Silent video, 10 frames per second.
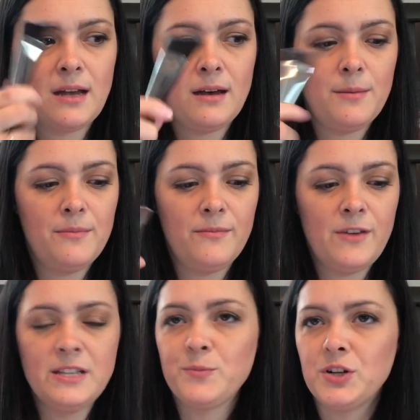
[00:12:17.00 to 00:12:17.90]
um,
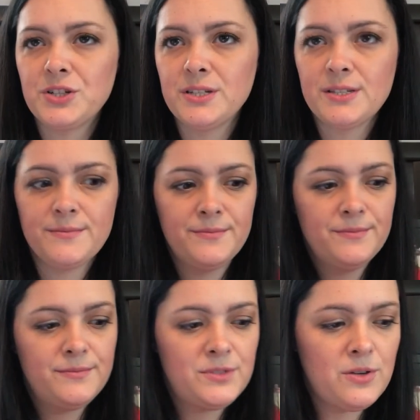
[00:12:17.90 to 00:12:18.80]
face brushes.
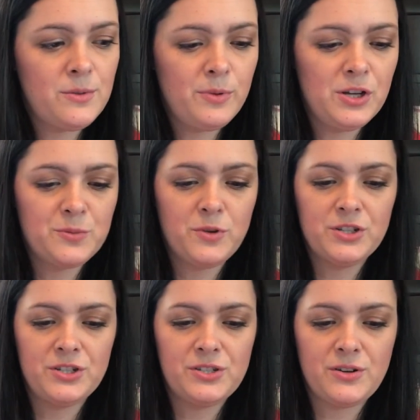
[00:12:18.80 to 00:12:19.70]
So the blush
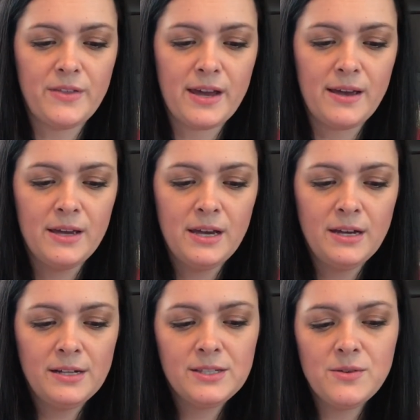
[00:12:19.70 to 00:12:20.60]
brushes and all that.
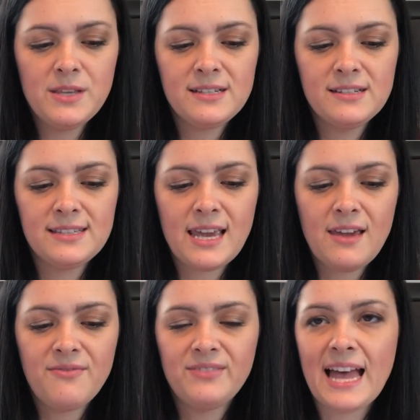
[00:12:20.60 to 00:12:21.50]
So this is
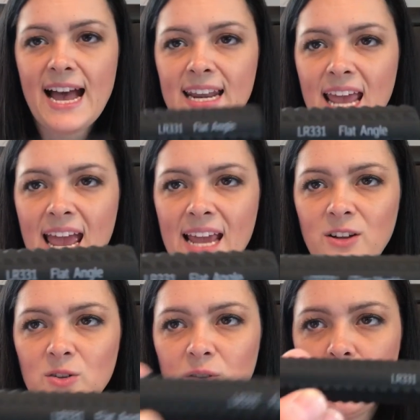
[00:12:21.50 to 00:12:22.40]
a flat
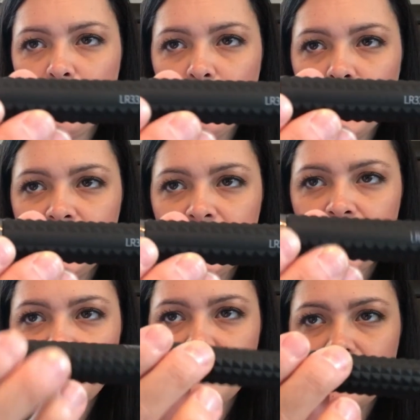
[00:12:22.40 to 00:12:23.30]
angle
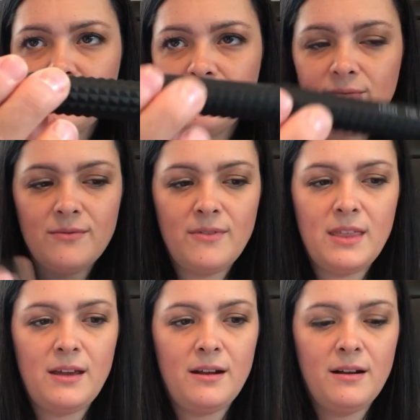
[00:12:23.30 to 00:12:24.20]
brush
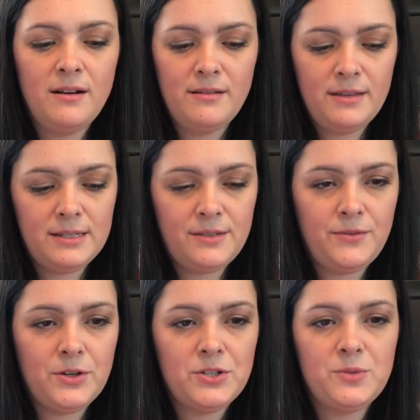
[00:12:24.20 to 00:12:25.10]
there. That's the
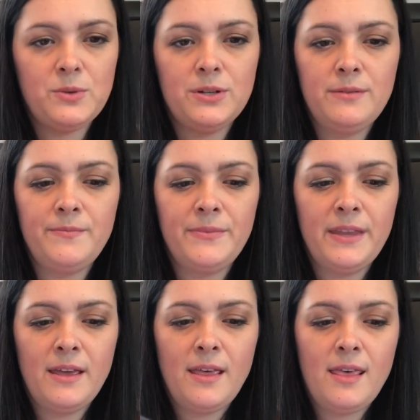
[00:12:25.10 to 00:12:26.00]
first one.
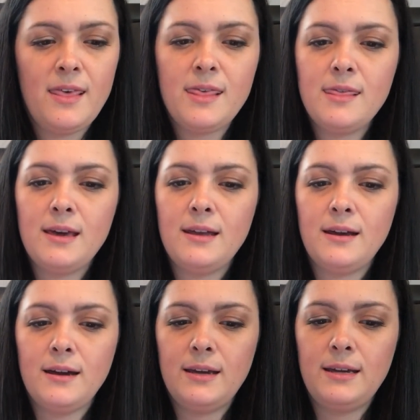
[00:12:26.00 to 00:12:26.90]
Then
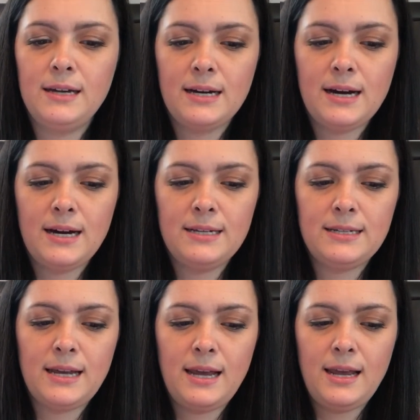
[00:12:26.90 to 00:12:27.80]
I
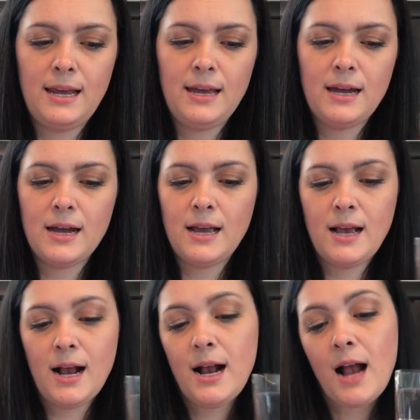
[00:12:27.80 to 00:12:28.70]
got a
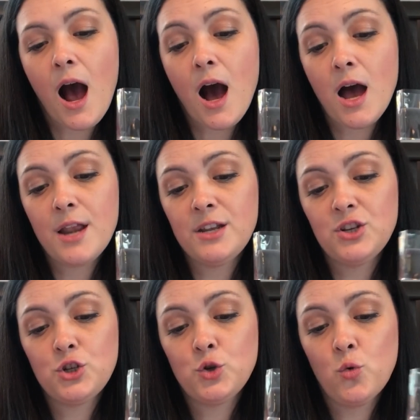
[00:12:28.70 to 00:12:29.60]

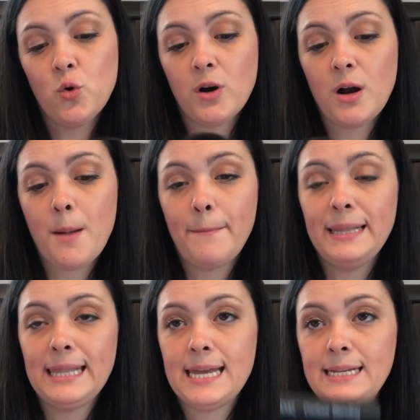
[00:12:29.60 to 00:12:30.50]
contour
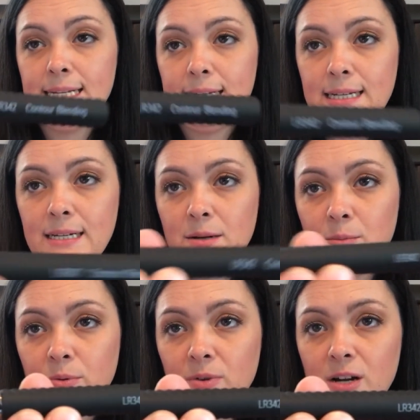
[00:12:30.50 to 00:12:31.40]
blending
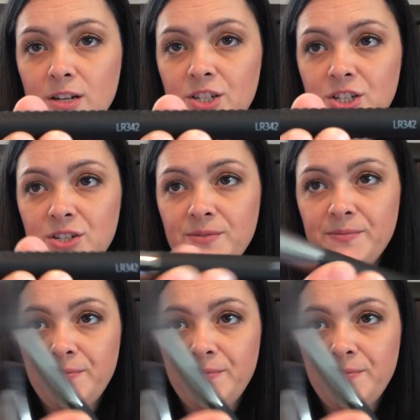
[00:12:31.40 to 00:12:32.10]
brush.